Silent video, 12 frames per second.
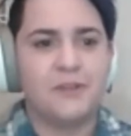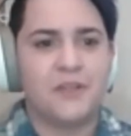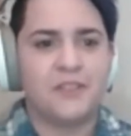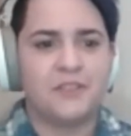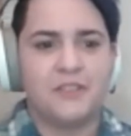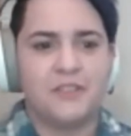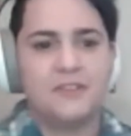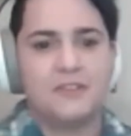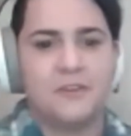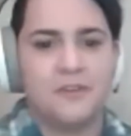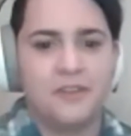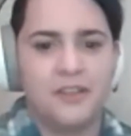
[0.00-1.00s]
questions
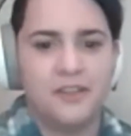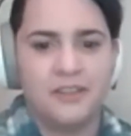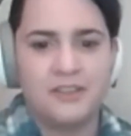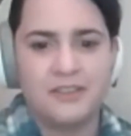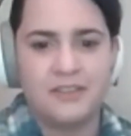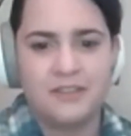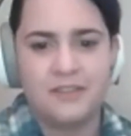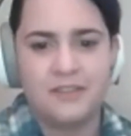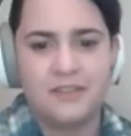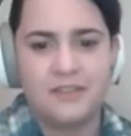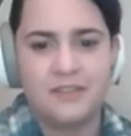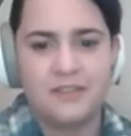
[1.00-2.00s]
or things?
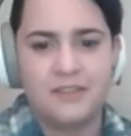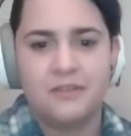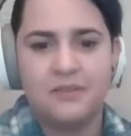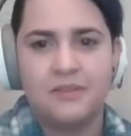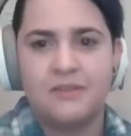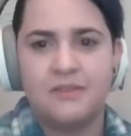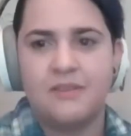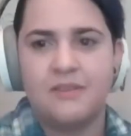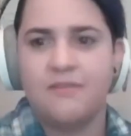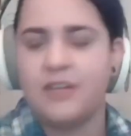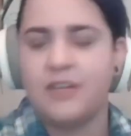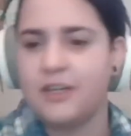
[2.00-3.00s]

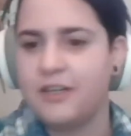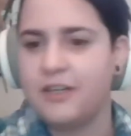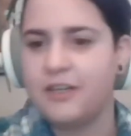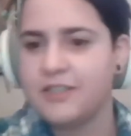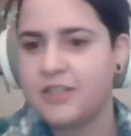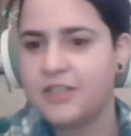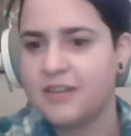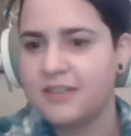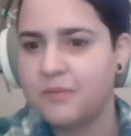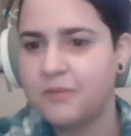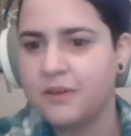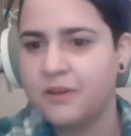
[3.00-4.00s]
I feel like I lost the chat
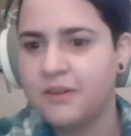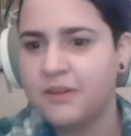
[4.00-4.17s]
somewhere.